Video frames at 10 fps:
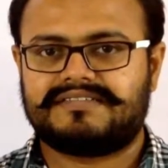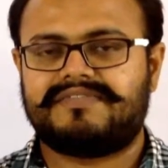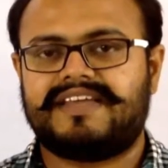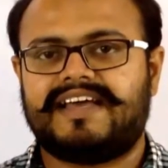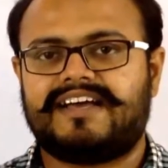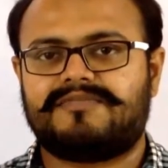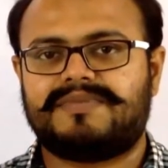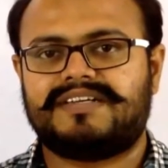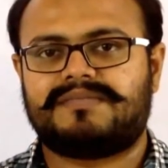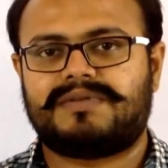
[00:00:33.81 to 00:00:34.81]
We have
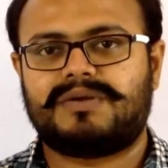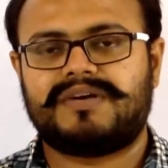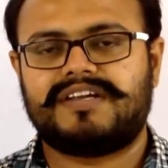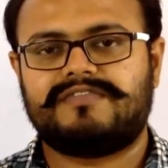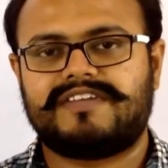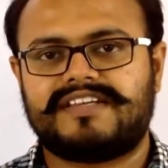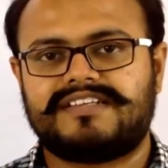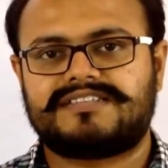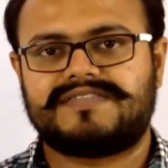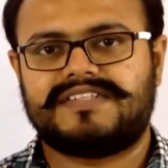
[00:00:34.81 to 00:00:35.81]
been uploading
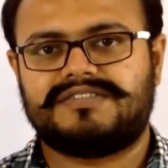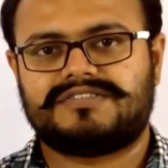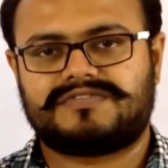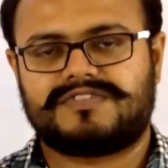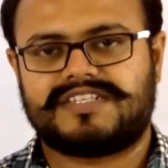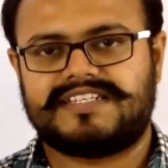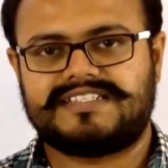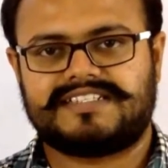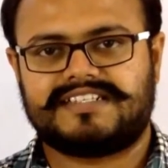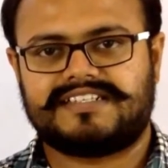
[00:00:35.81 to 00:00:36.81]
various videos for
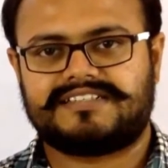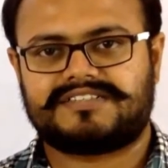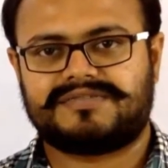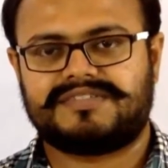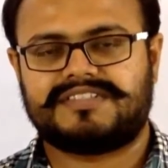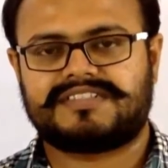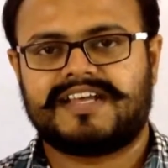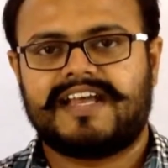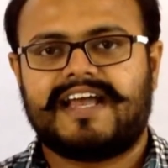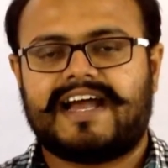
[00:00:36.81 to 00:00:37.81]
engineering students
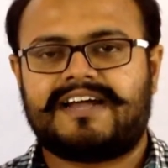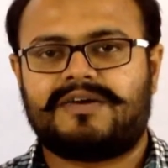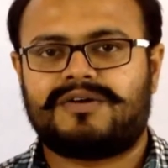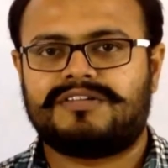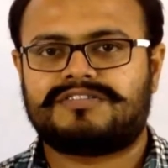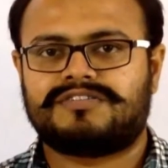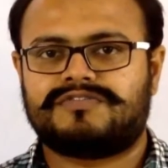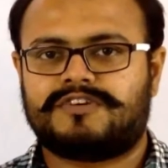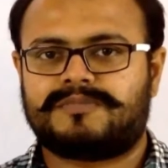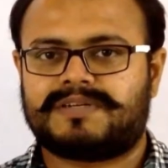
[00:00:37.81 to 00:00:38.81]
and also
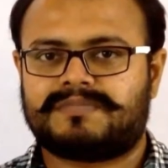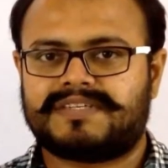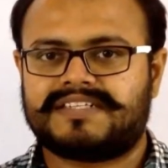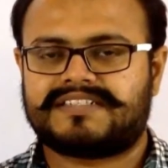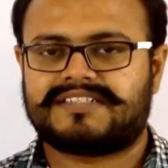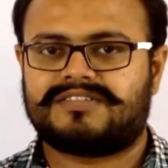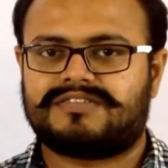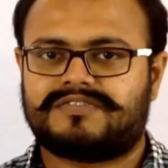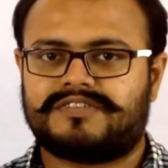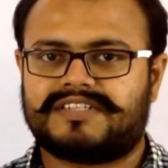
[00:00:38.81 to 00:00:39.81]
for preparation
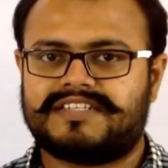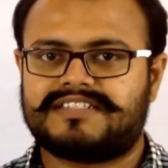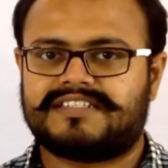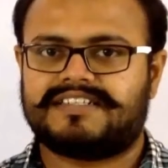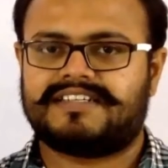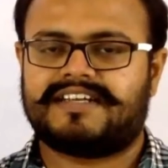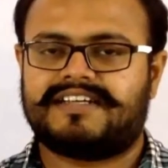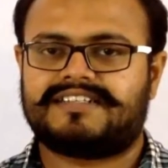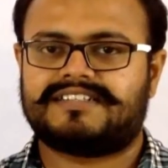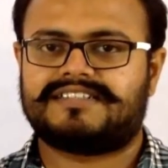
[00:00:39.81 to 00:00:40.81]
of your engineering
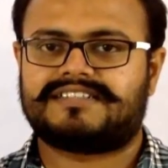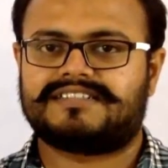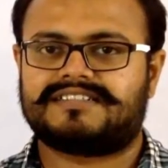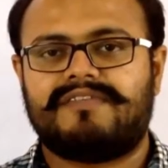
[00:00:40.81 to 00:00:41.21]
entrances.